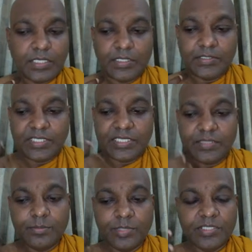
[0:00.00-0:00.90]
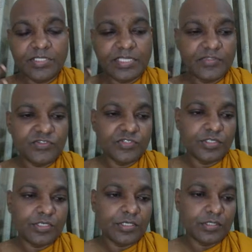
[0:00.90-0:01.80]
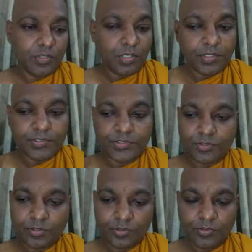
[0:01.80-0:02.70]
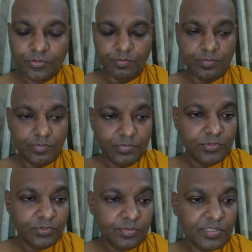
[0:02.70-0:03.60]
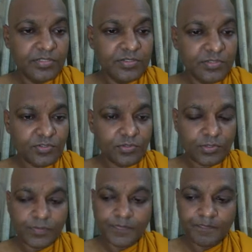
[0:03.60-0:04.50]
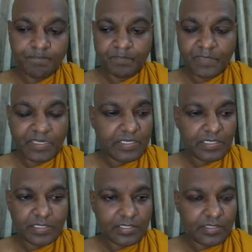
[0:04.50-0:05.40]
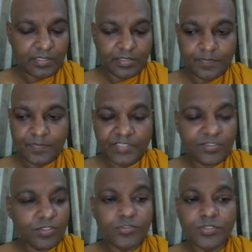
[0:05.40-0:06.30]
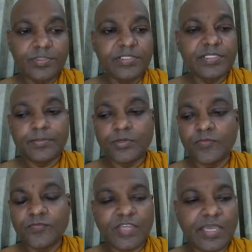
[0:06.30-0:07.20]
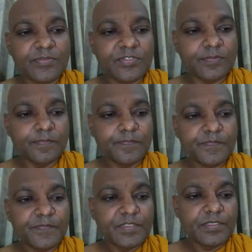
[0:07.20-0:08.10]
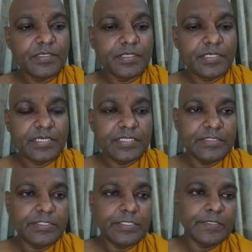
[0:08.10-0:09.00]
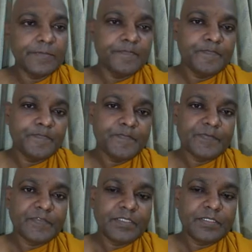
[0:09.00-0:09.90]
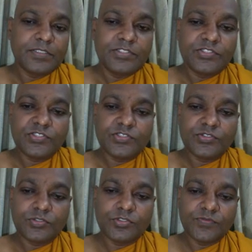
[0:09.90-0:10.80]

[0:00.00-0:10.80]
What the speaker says: taken birth as gods or humans, uncountable number of times. And this is a sort of